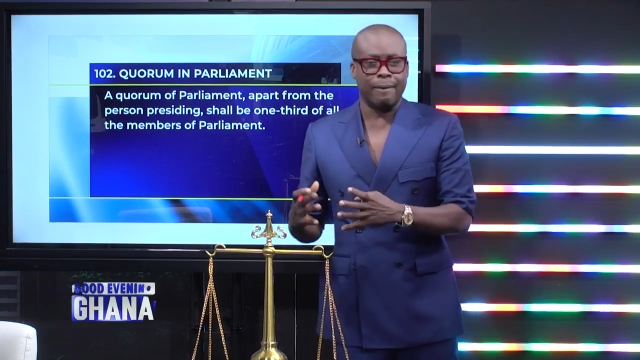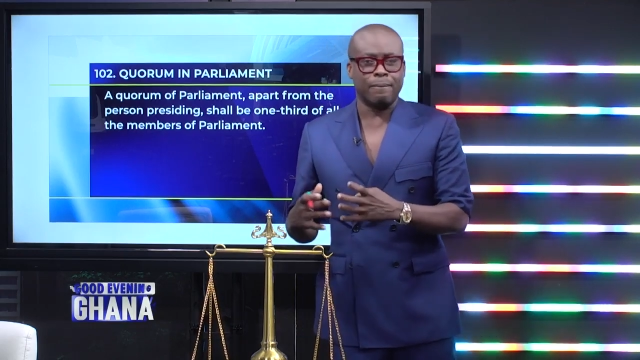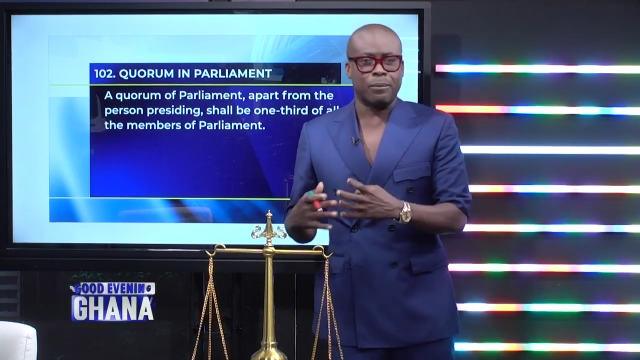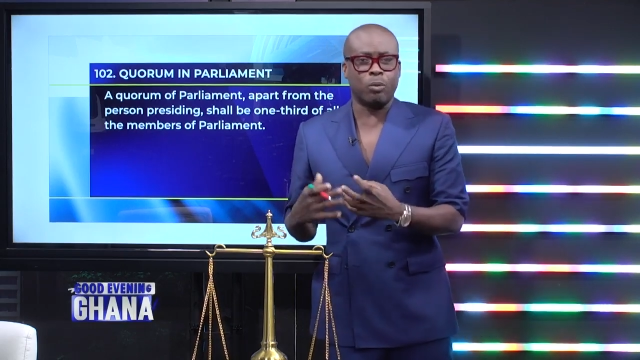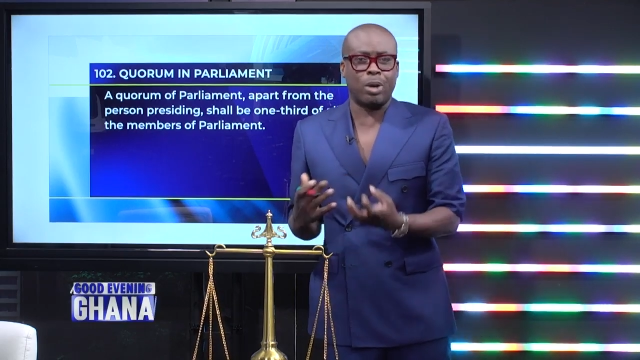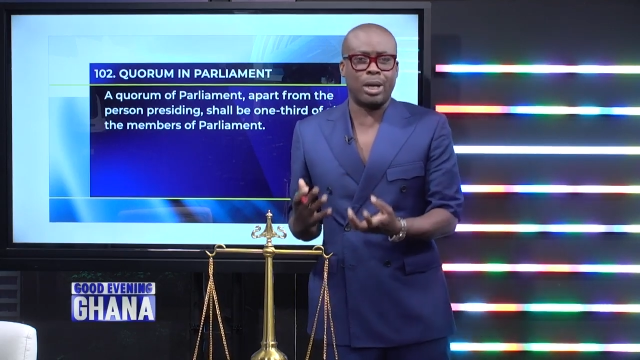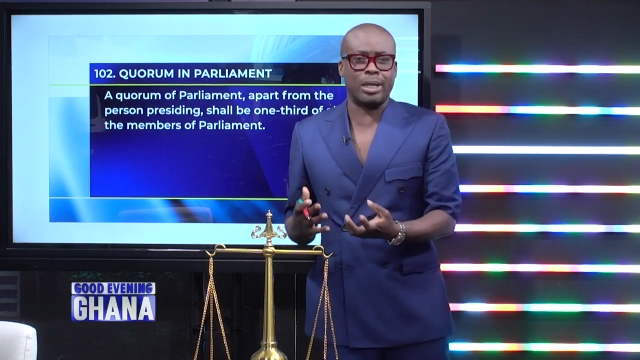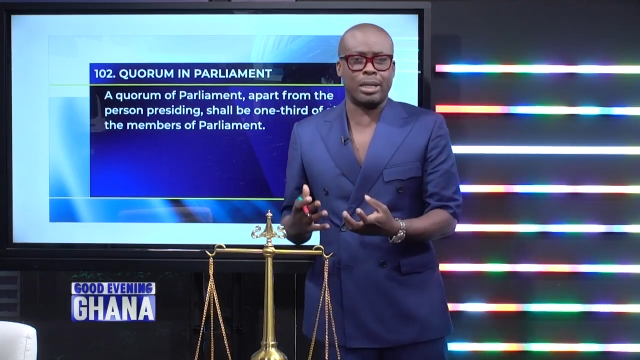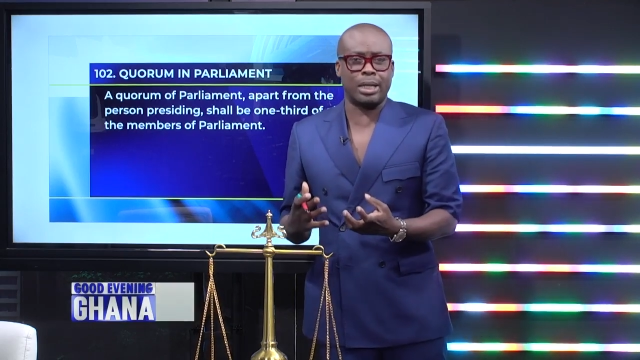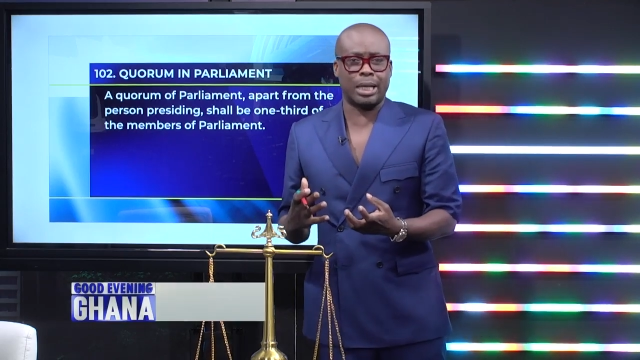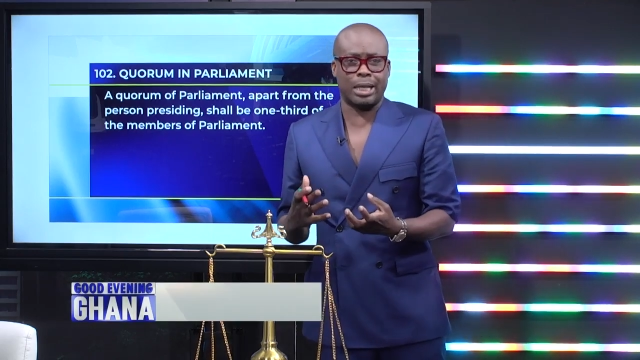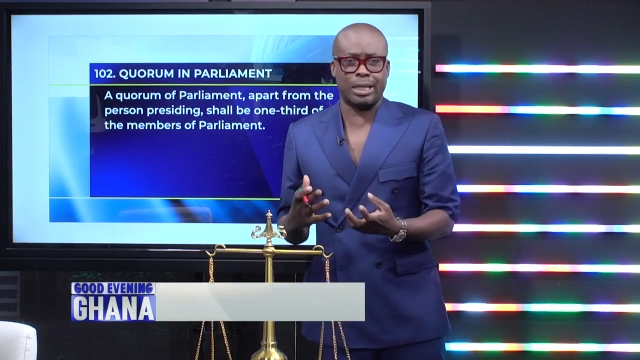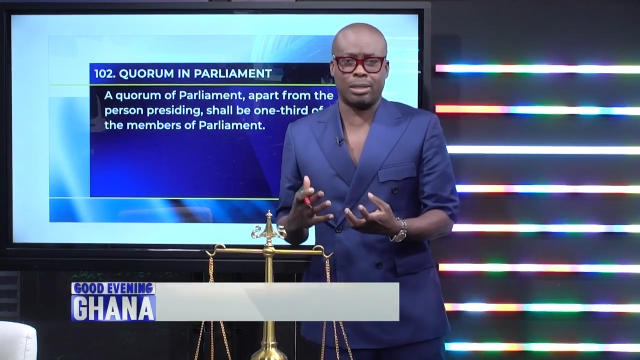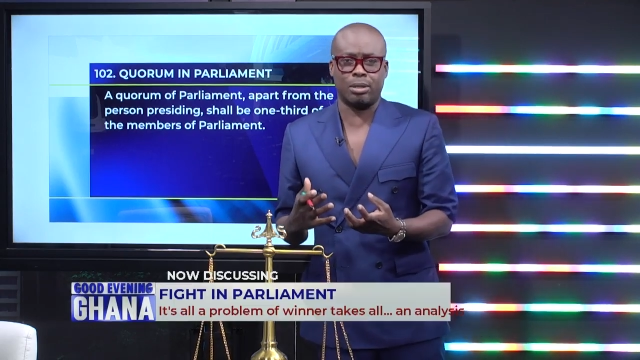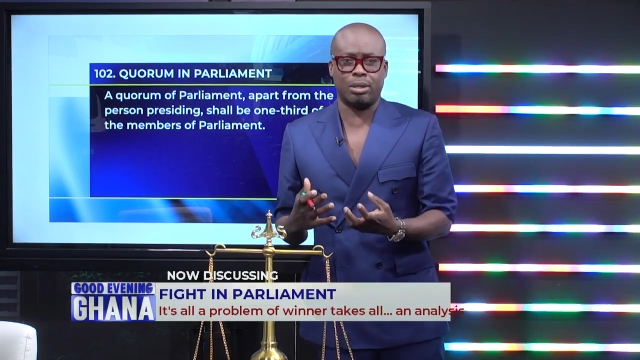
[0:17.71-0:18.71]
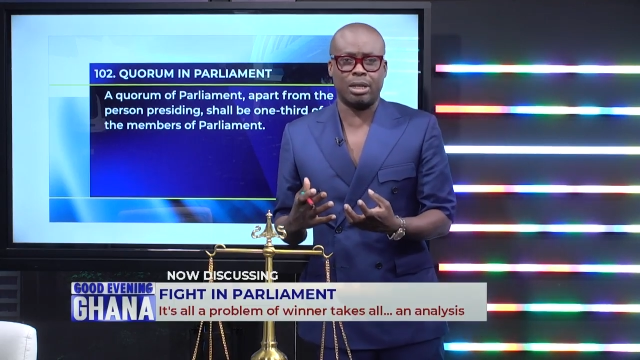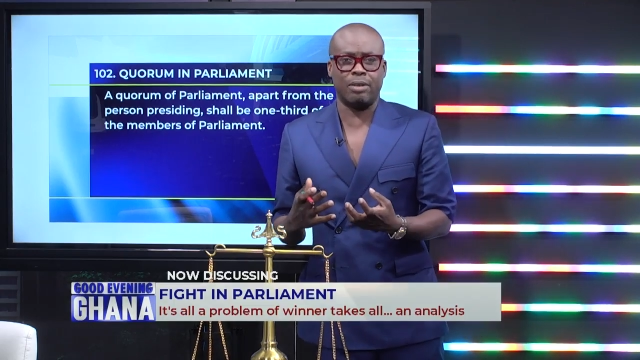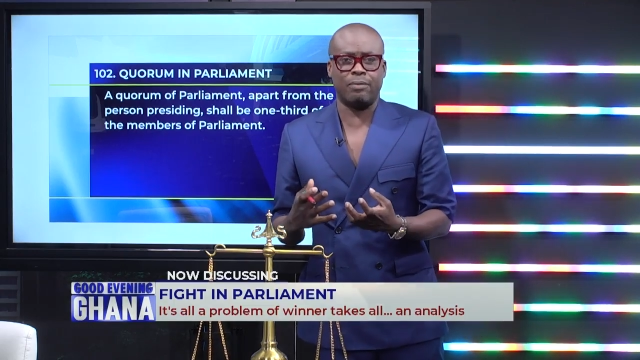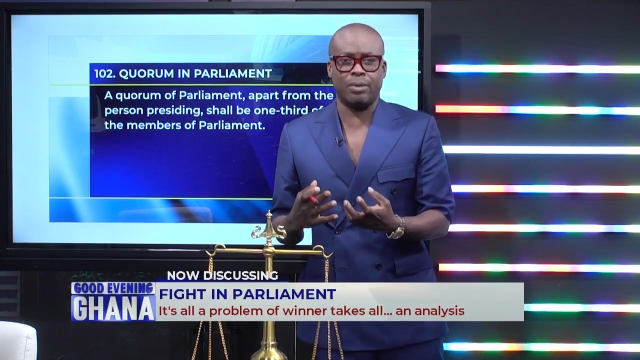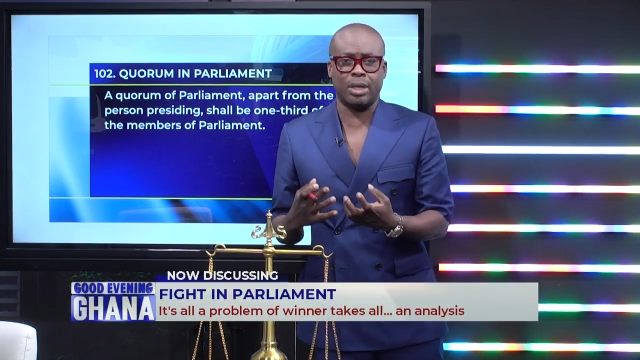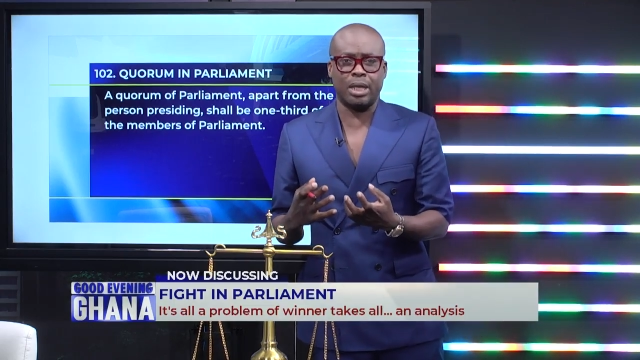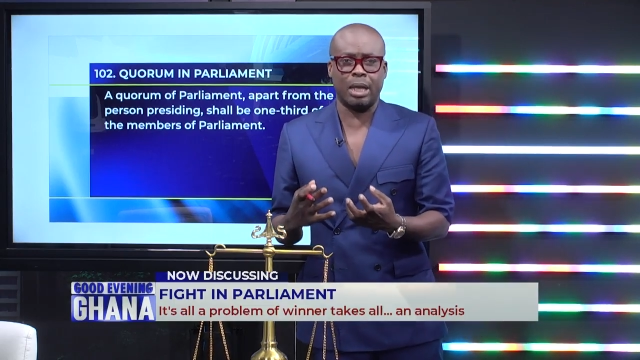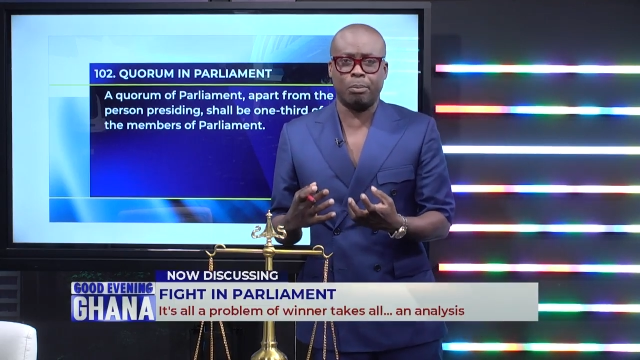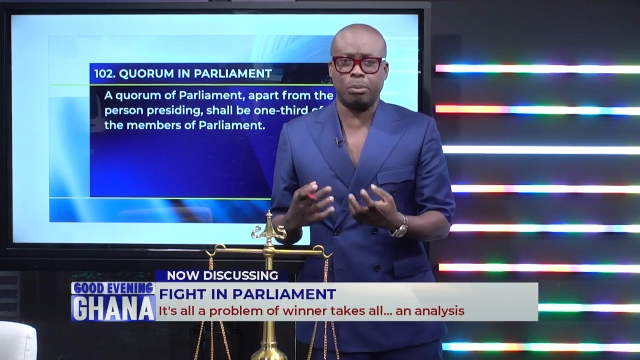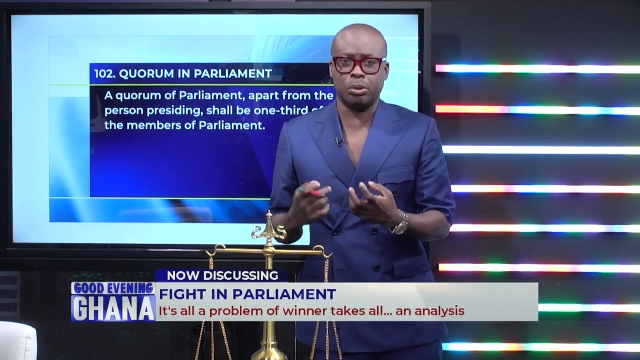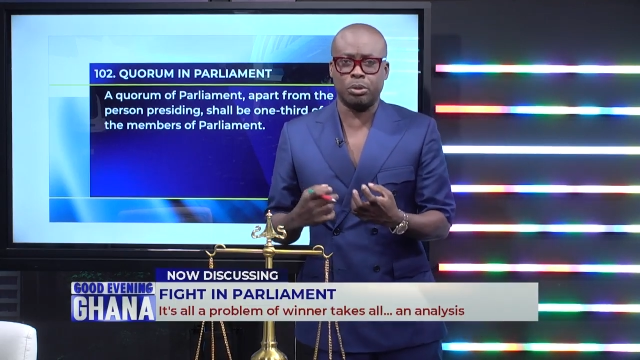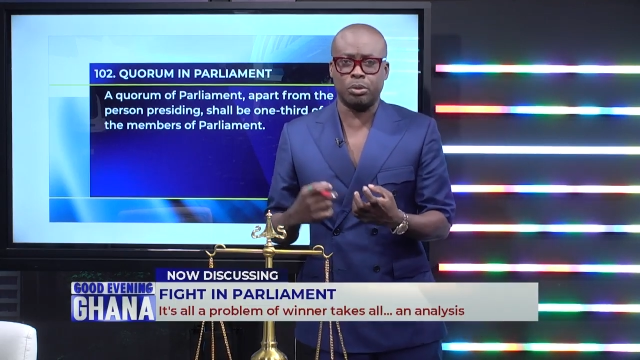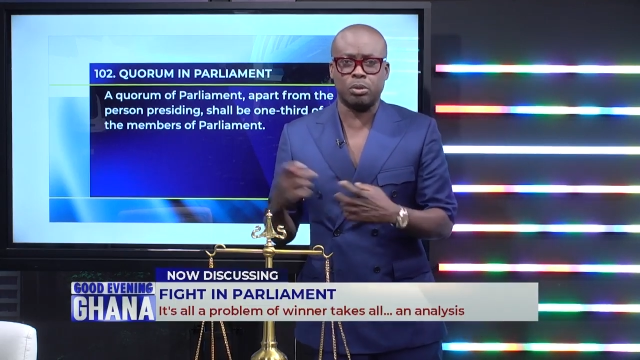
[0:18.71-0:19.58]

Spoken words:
One is not even able to